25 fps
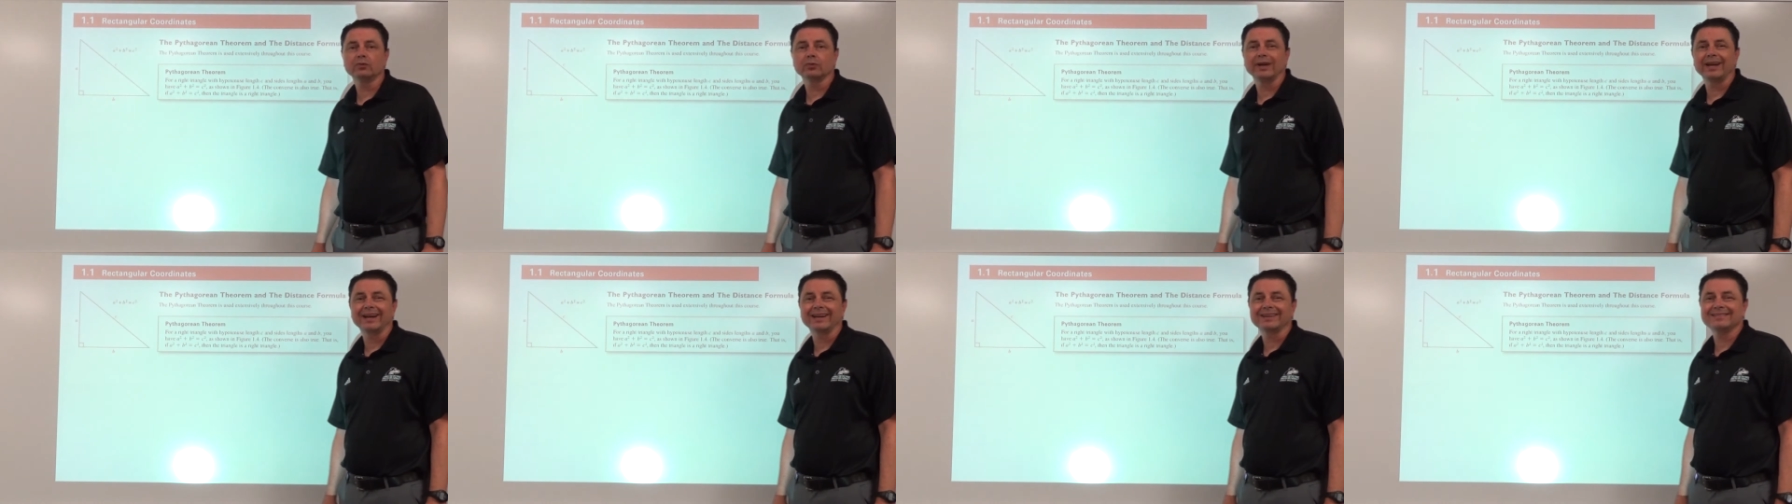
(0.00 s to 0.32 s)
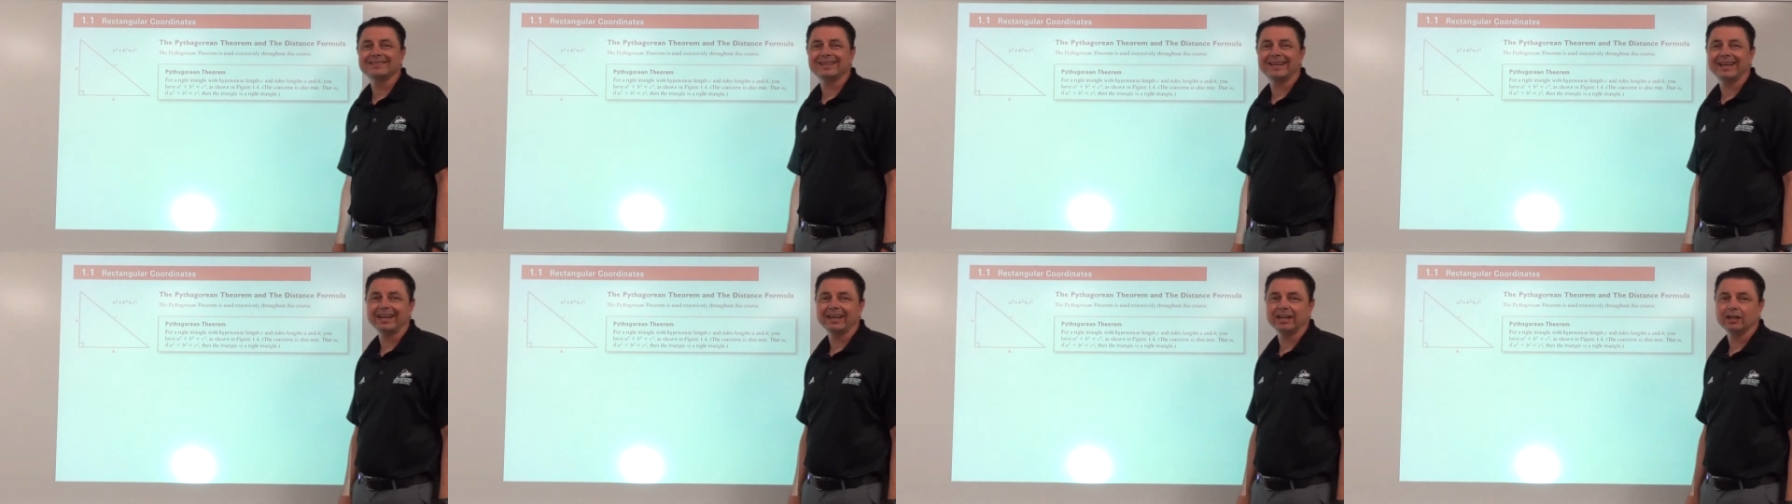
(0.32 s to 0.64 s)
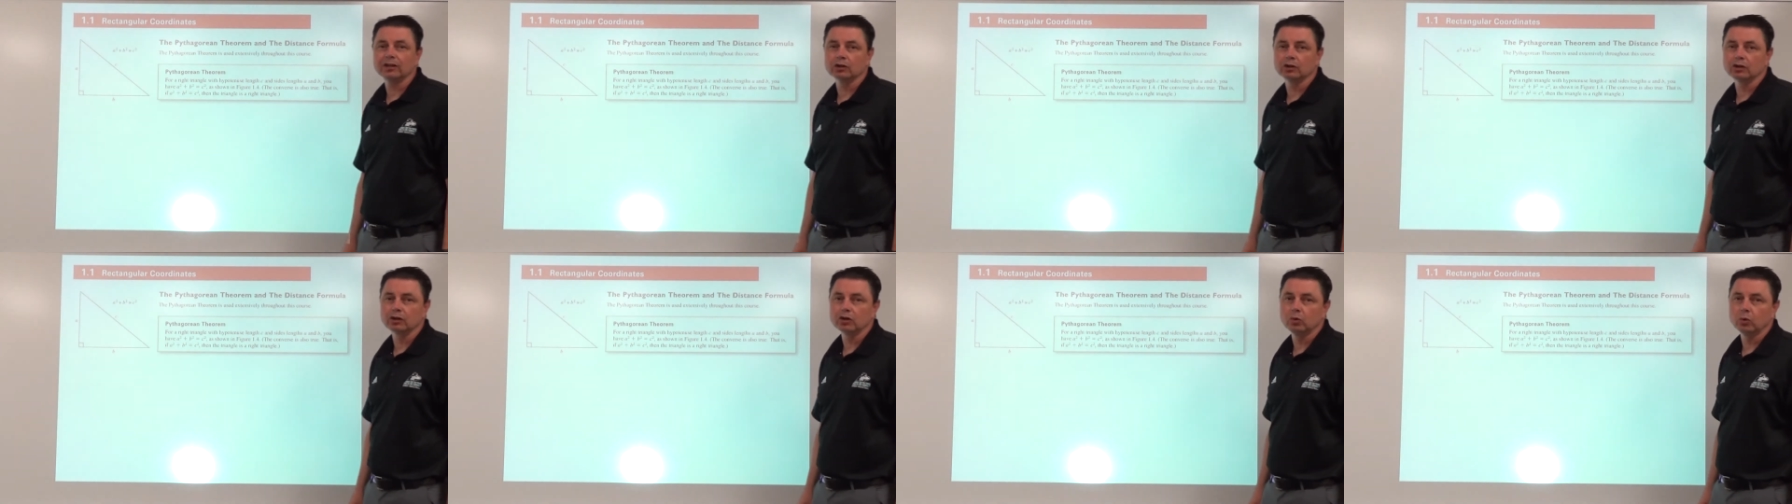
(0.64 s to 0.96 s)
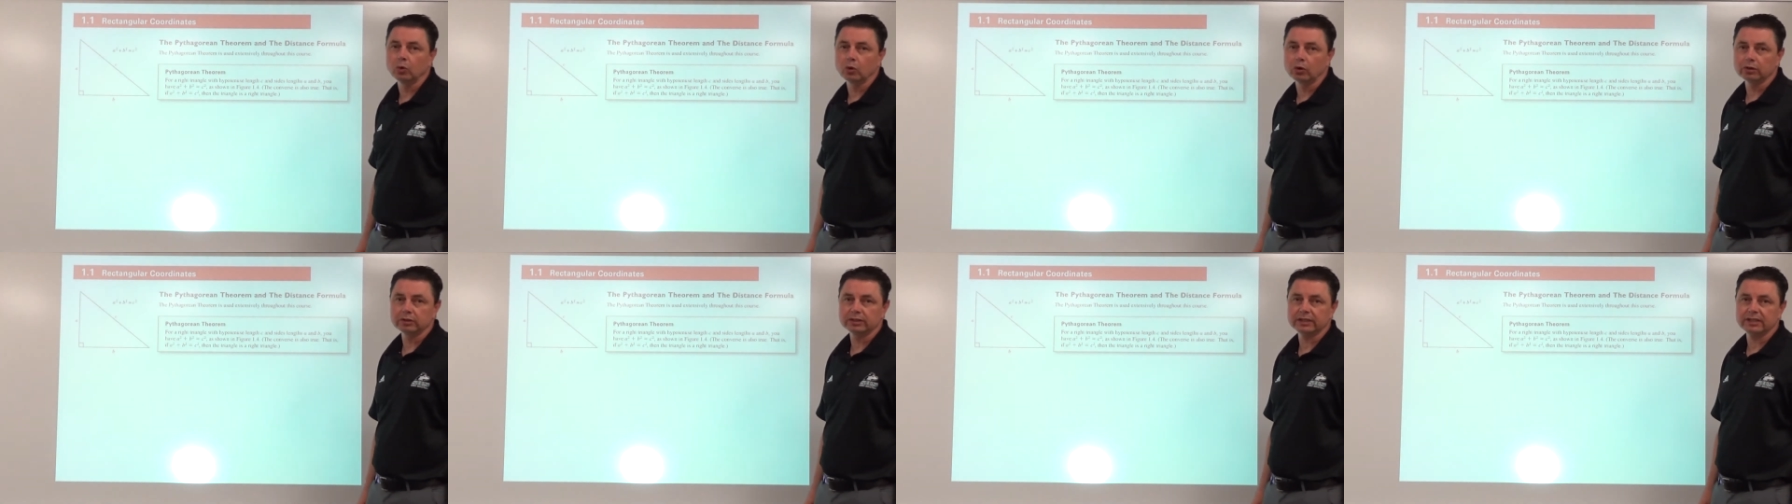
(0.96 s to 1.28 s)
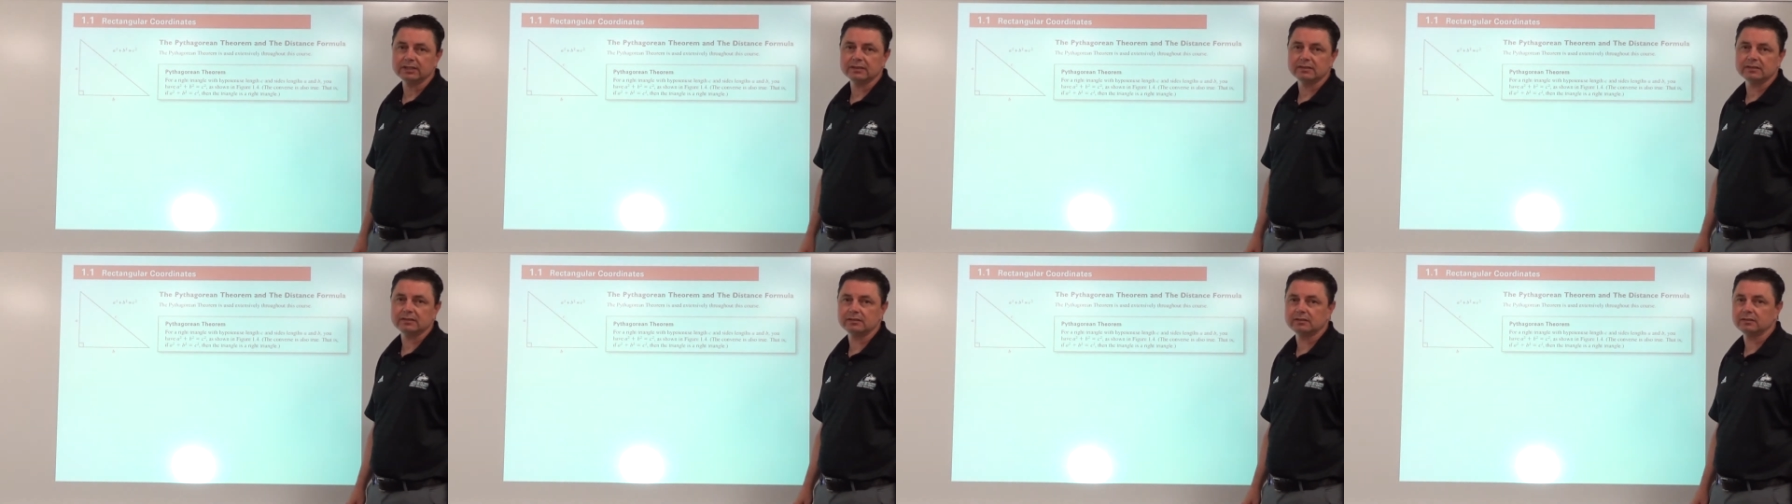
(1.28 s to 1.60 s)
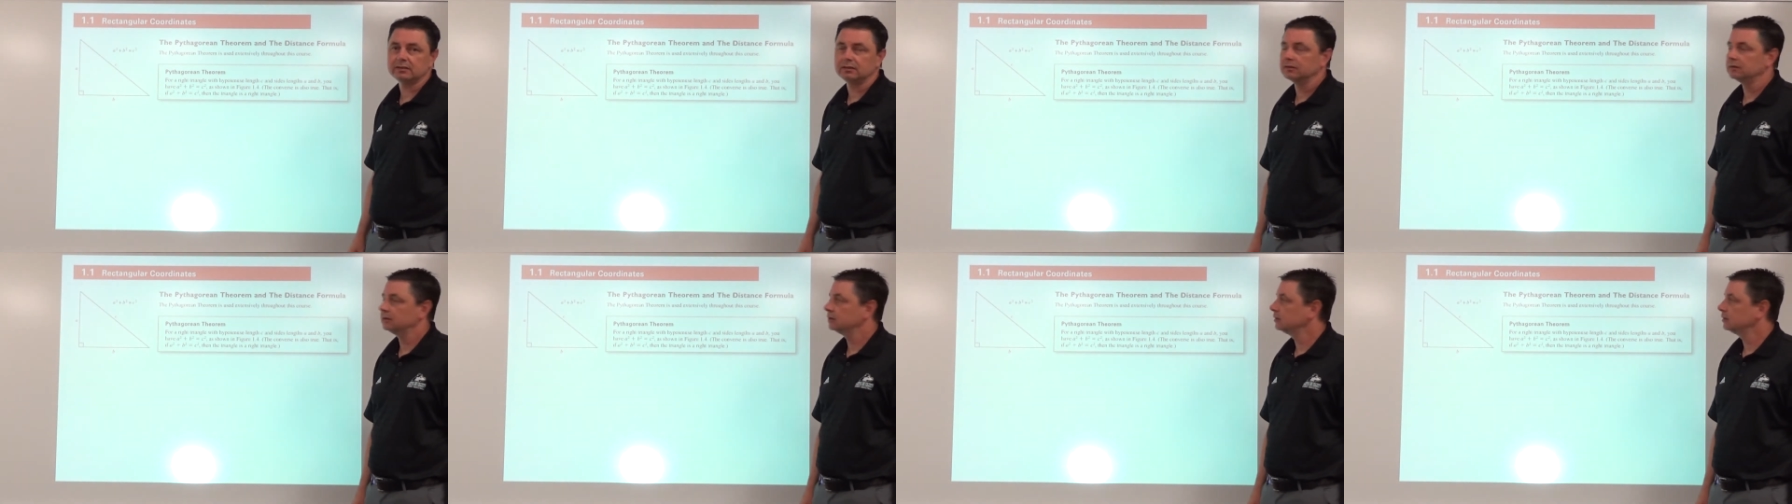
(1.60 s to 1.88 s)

rectangular coordinates.